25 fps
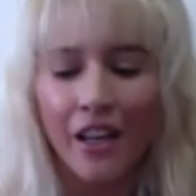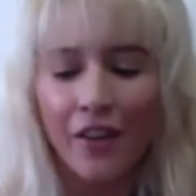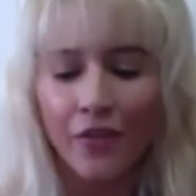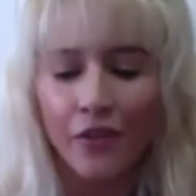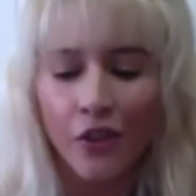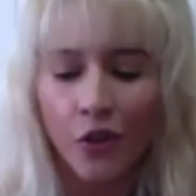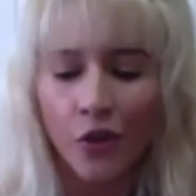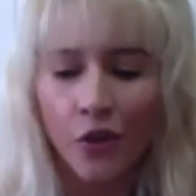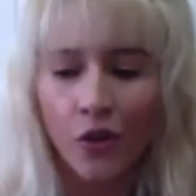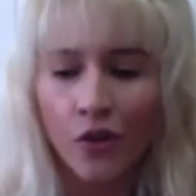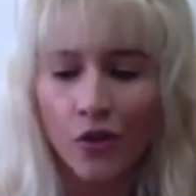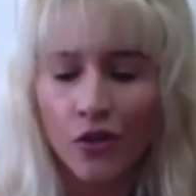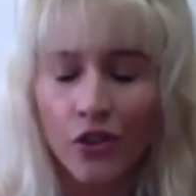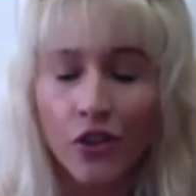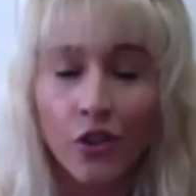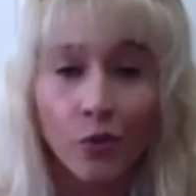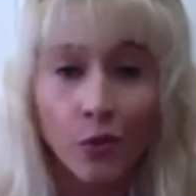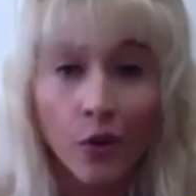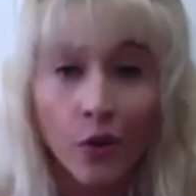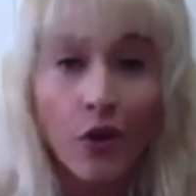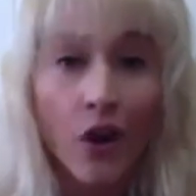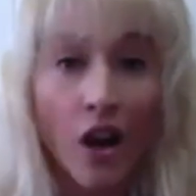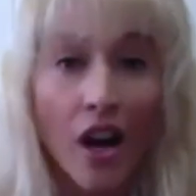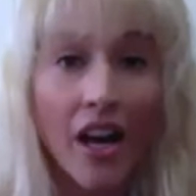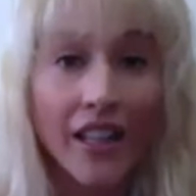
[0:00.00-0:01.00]
if you're, so
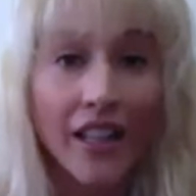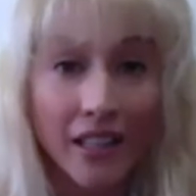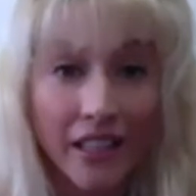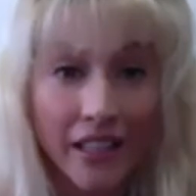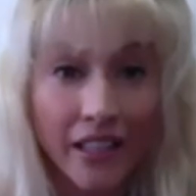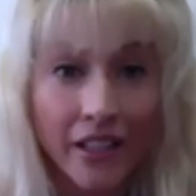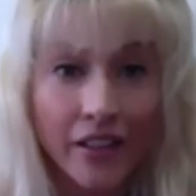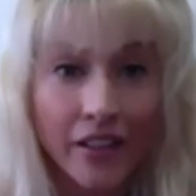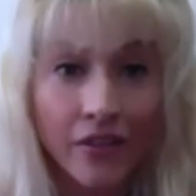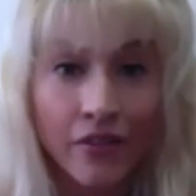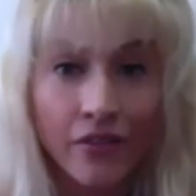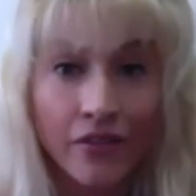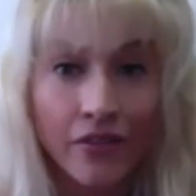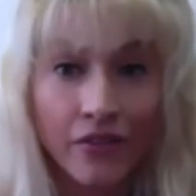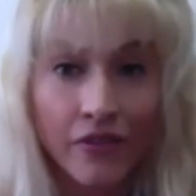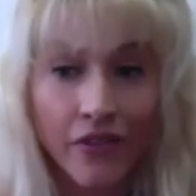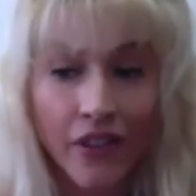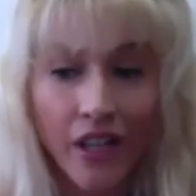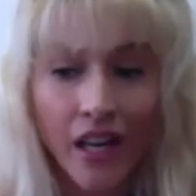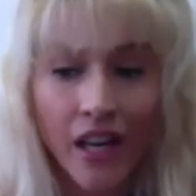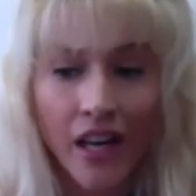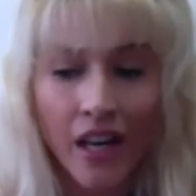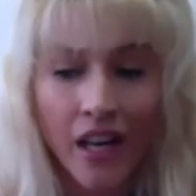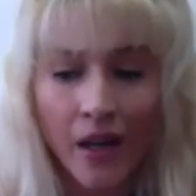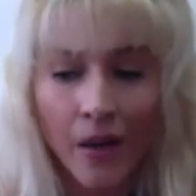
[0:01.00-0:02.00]
where I live,
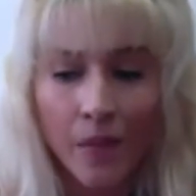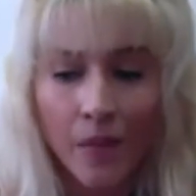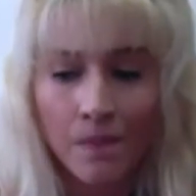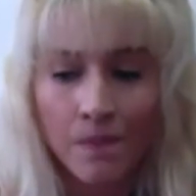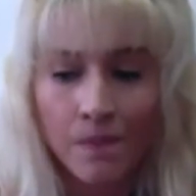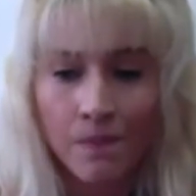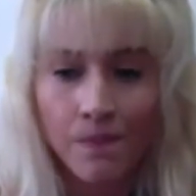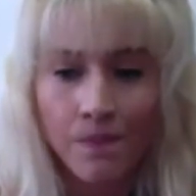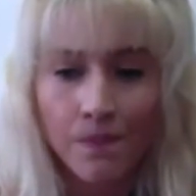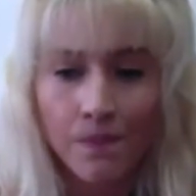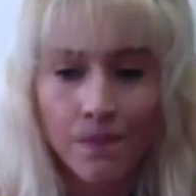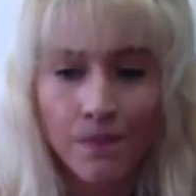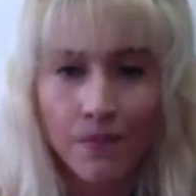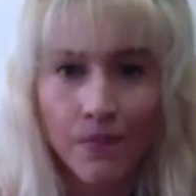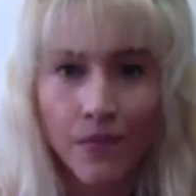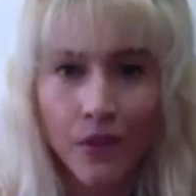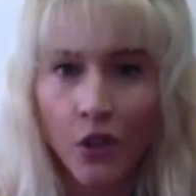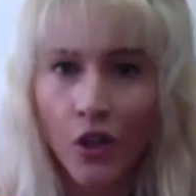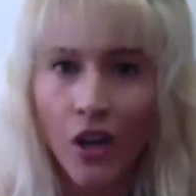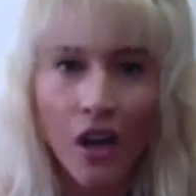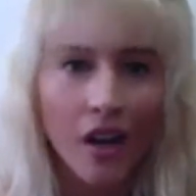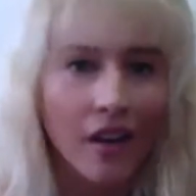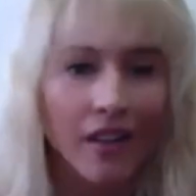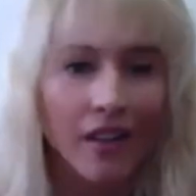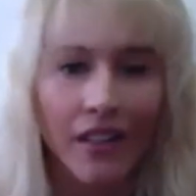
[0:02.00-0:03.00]

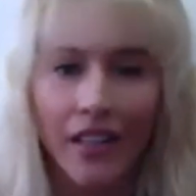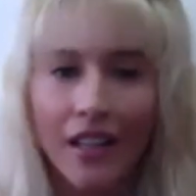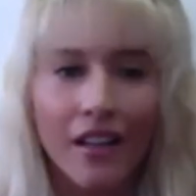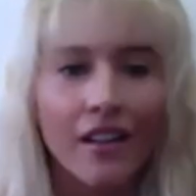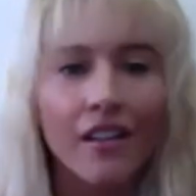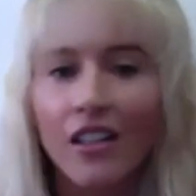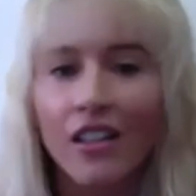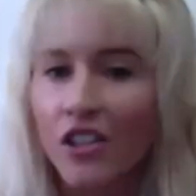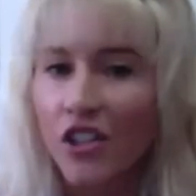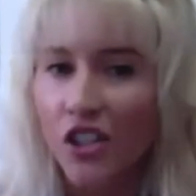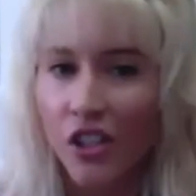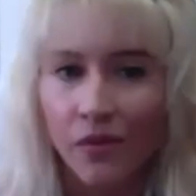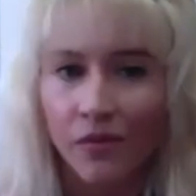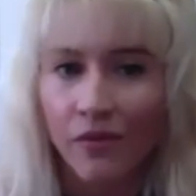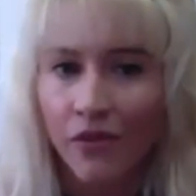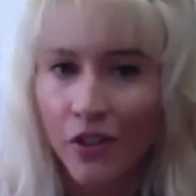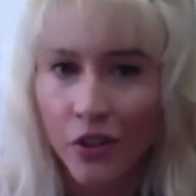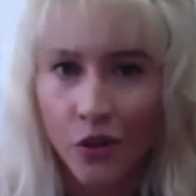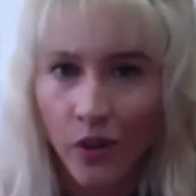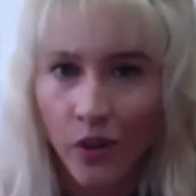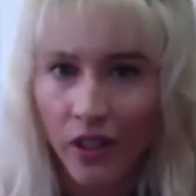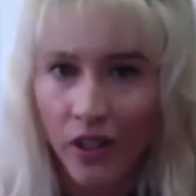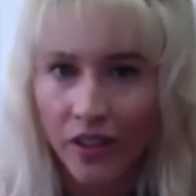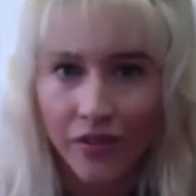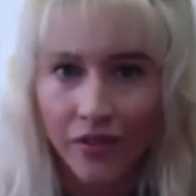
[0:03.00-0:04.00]
you can't get in a gym for
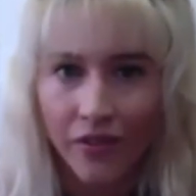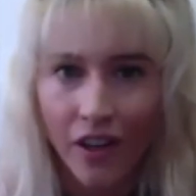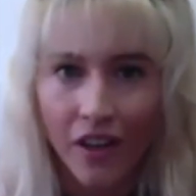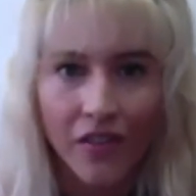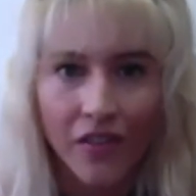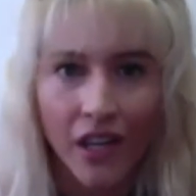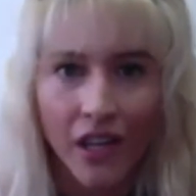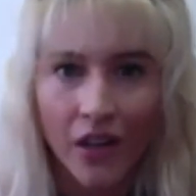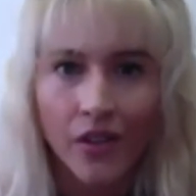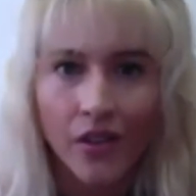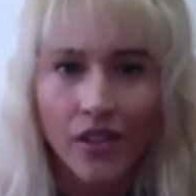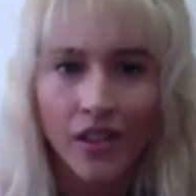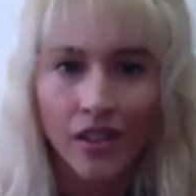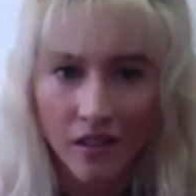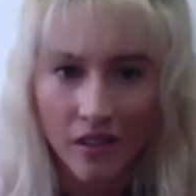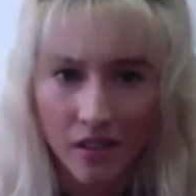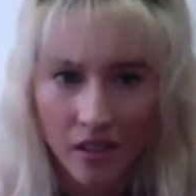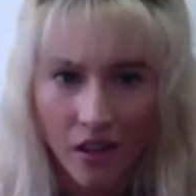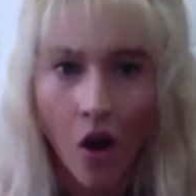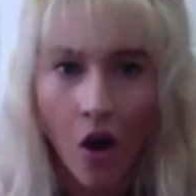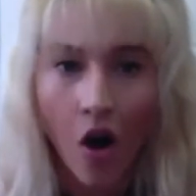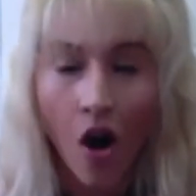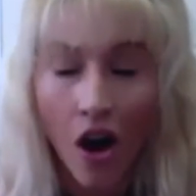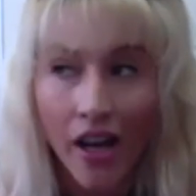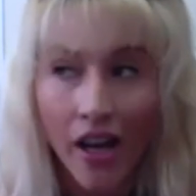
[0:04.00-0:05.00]
25 hours. It's
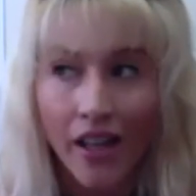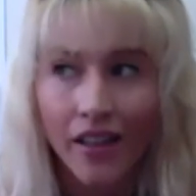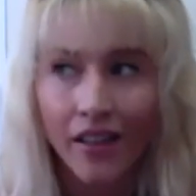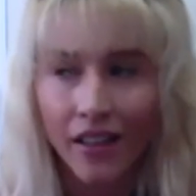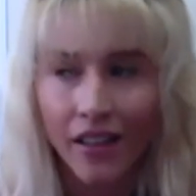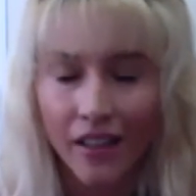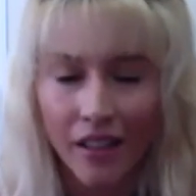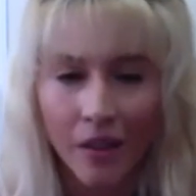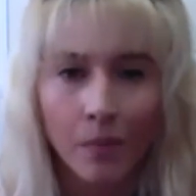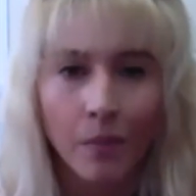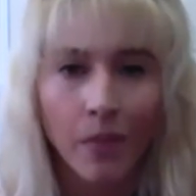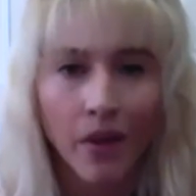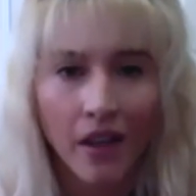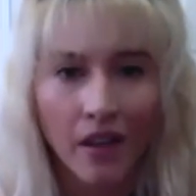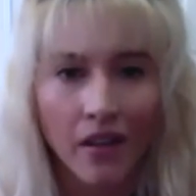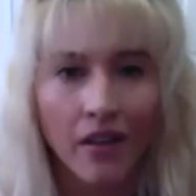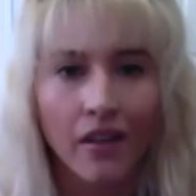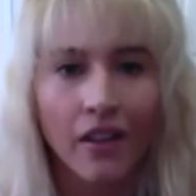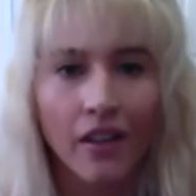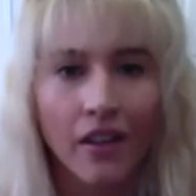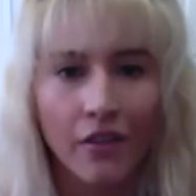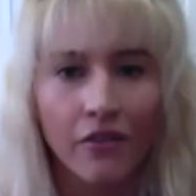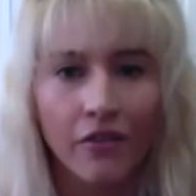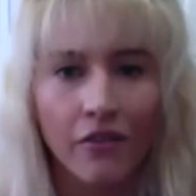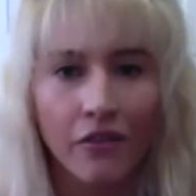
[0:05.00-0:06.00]
highly
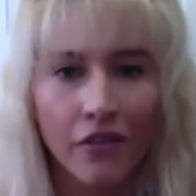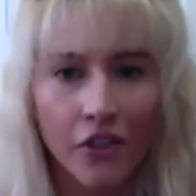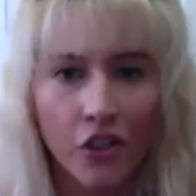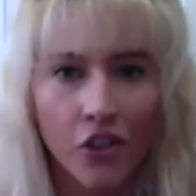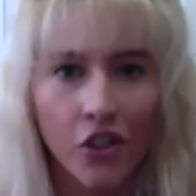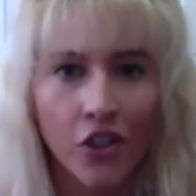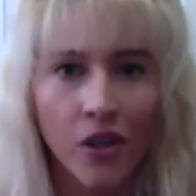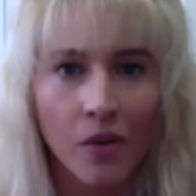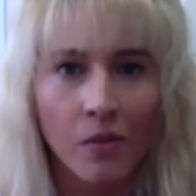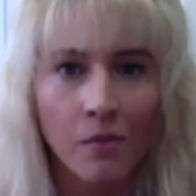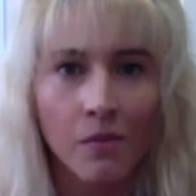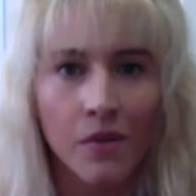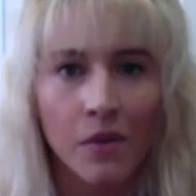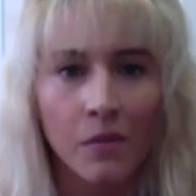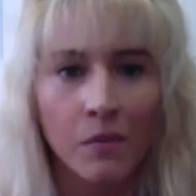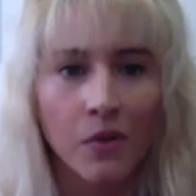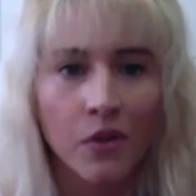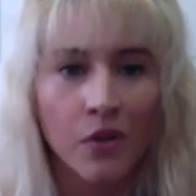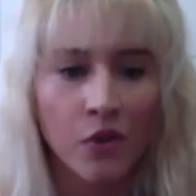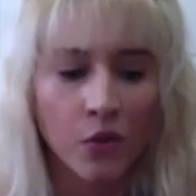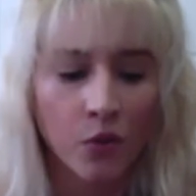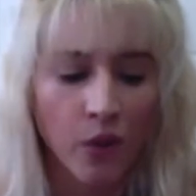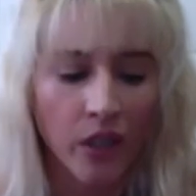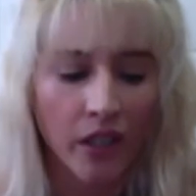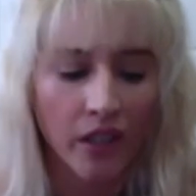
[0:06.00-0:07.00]
competitive for gyms
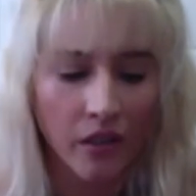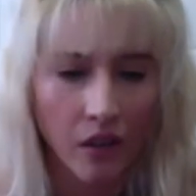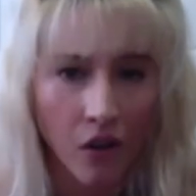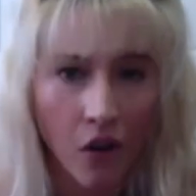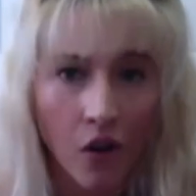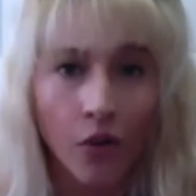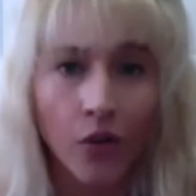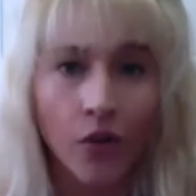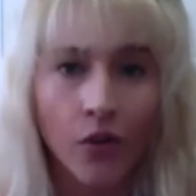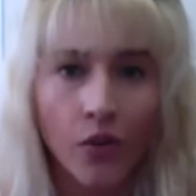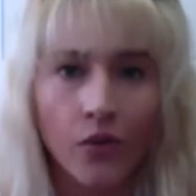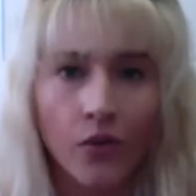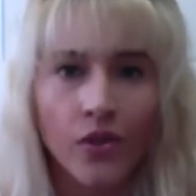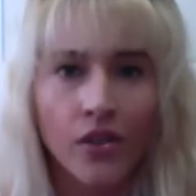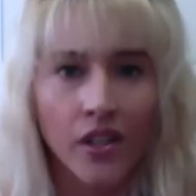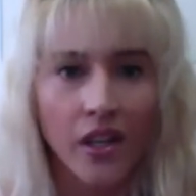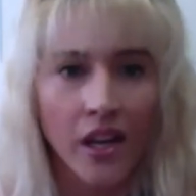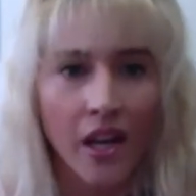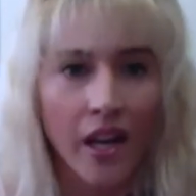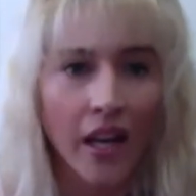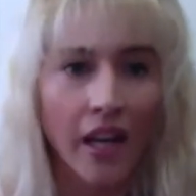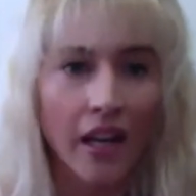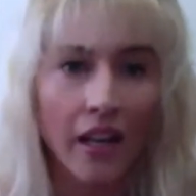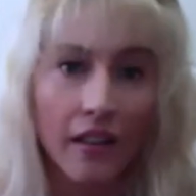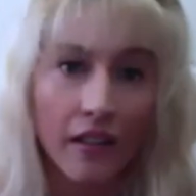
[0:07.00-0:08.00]
between locals
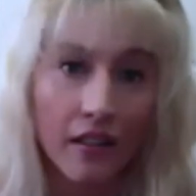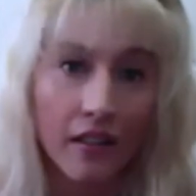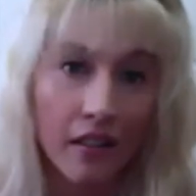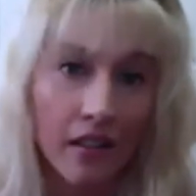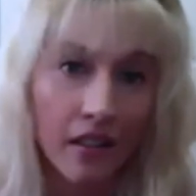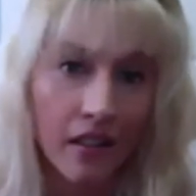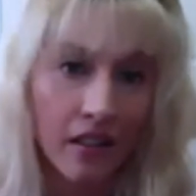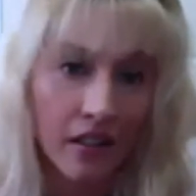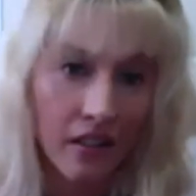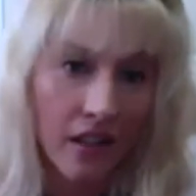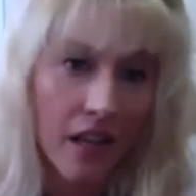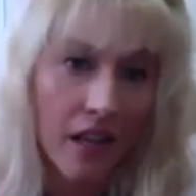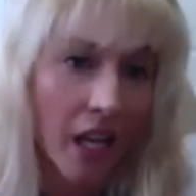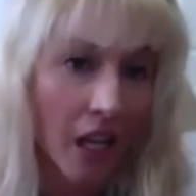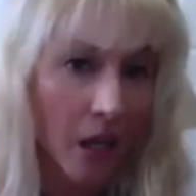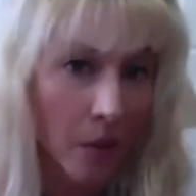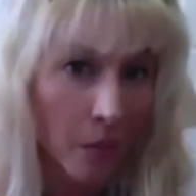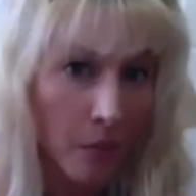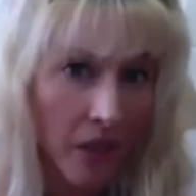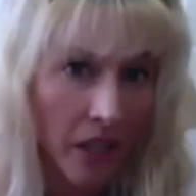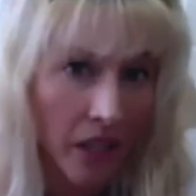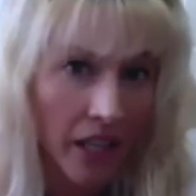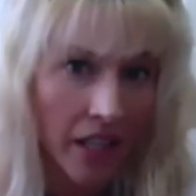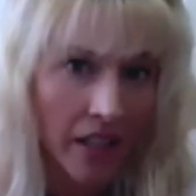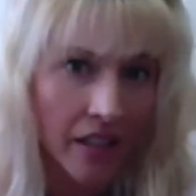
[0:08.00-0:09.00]
and air
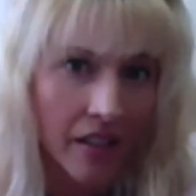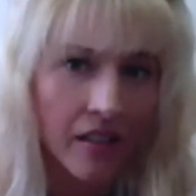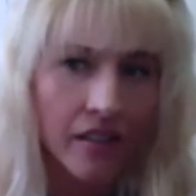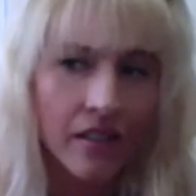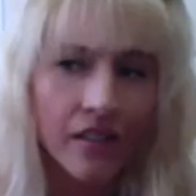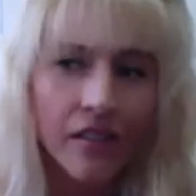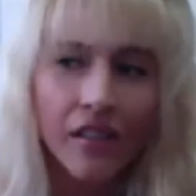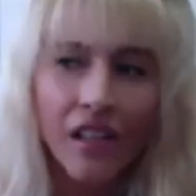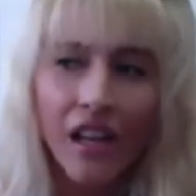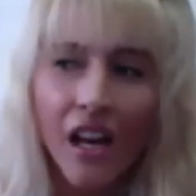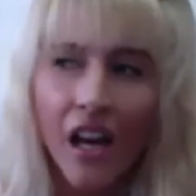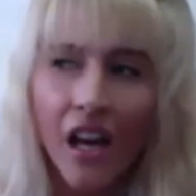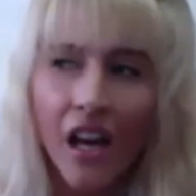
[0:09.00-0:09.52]
players.